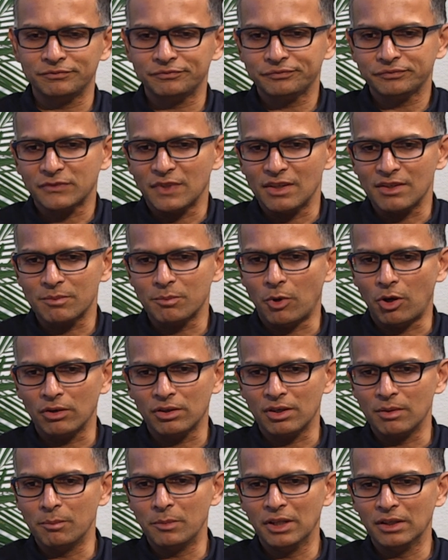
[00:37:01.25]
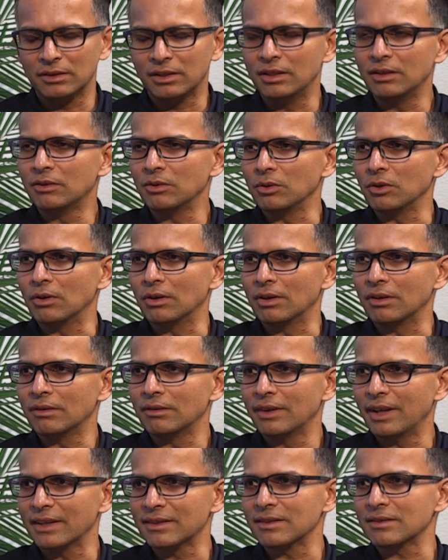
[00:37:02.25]
a spotter built into your
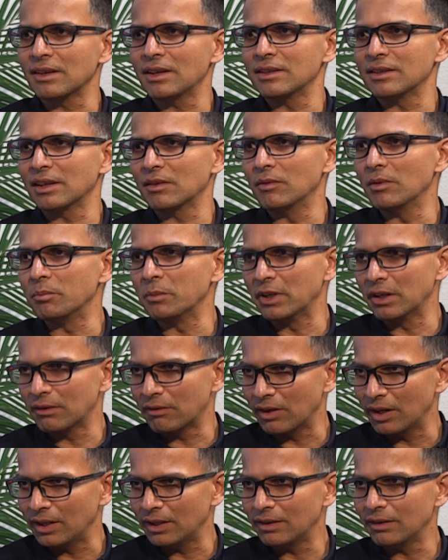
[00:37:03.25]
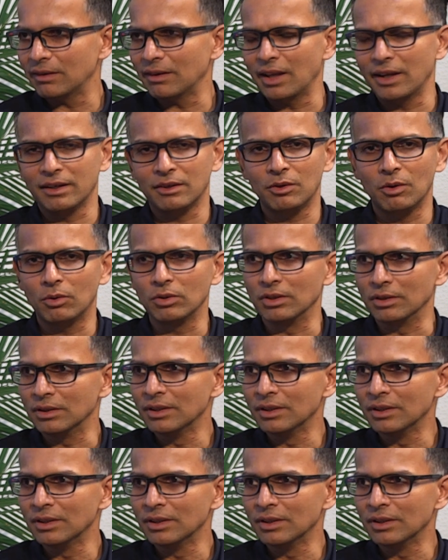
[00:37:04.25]
exercise equipment, right? Like tonal.